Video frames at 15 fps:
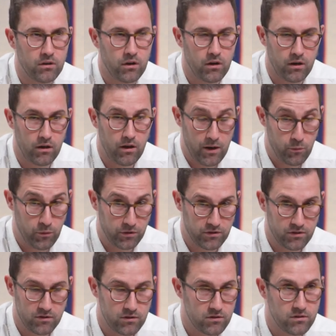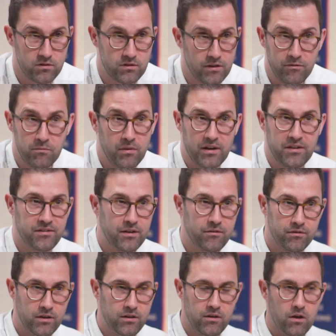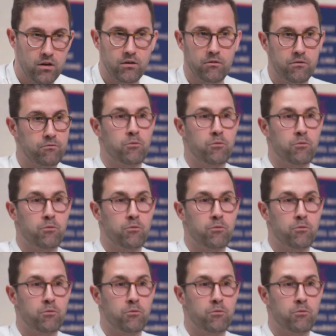I worked 7x7